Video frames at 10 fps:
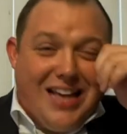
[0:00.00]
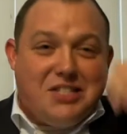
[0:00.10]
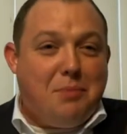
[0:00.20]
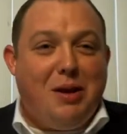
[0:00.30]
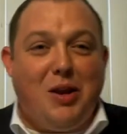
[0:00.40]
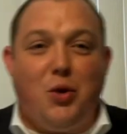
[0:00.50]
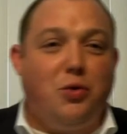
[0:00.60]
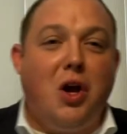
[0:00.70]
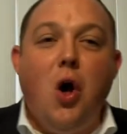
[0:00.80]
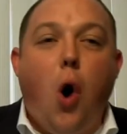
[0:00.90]
As somebody
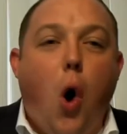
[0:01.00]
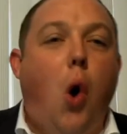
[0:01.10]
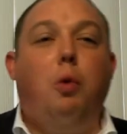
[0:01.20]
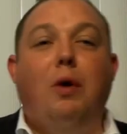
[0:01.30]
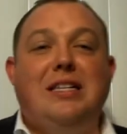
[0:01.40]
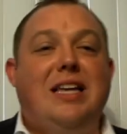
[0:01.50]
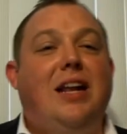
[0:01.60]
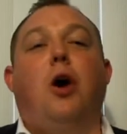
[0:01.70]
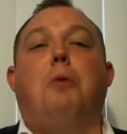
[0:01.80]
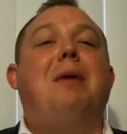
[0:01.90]
who's always
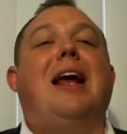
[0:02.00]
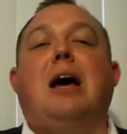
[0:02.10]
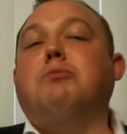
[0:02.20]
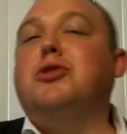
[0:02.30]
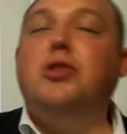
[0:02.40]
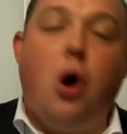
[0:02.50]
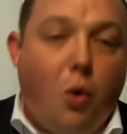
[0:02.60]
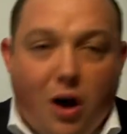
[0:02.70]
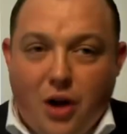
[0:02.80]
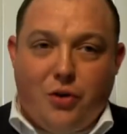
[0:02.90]
saying, oh man, I'm
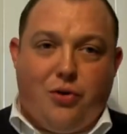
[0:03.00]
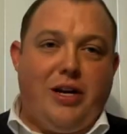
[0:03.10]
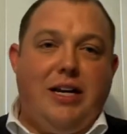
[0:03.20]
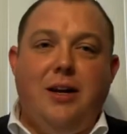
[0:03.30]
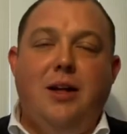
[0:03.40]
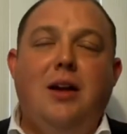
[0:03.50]
so hungry.